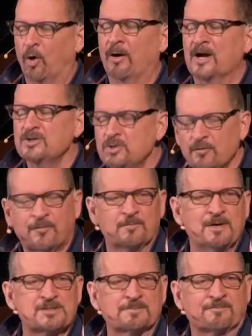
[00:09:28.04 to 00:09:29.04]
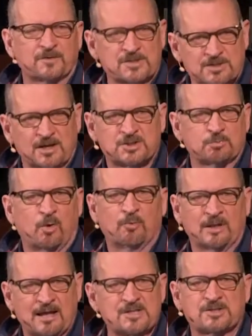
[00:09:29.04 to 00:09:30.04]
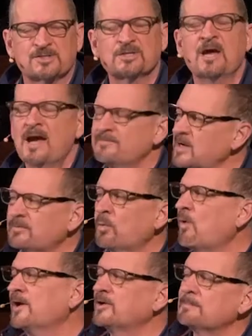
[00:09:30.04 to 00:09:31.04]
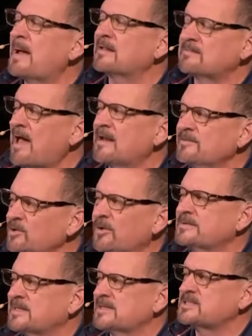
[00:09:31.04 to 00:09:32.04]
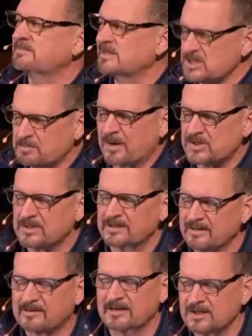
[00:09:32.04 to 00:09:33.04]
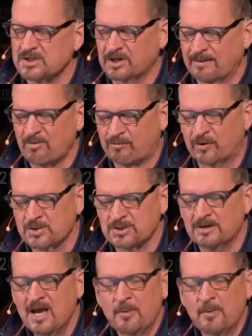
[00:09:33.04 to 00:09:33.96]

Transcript: or a euphemism for sexual relations. Have you ever wondered about that in the Old Testament, especially in the King James Version,